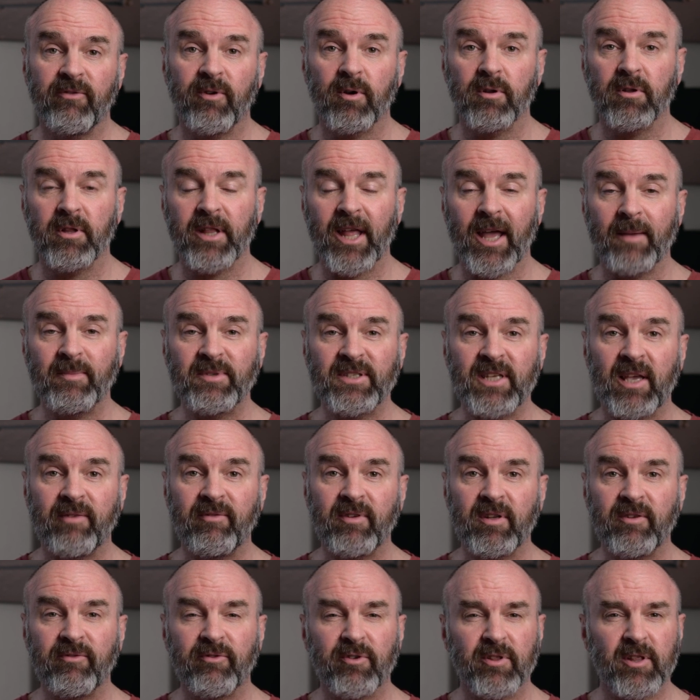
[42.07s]
Photolab
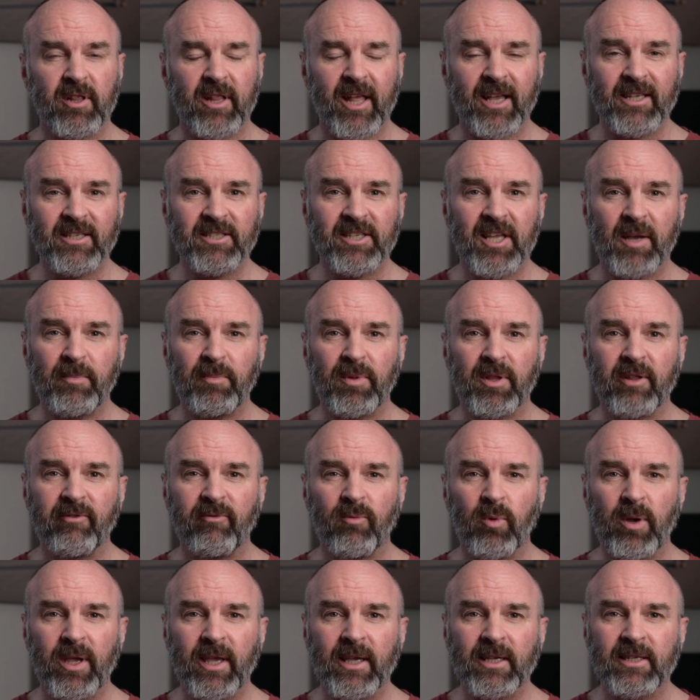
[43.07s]
7 for the last couple
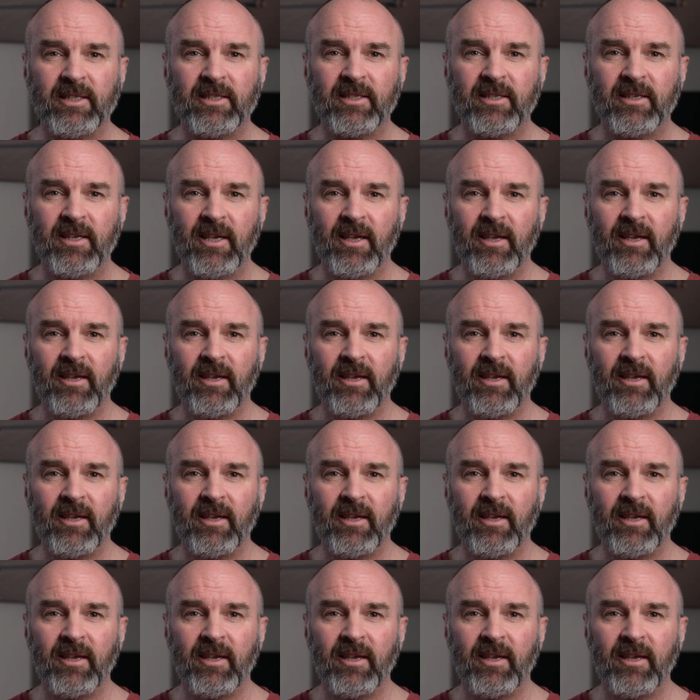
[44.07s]
of weeks.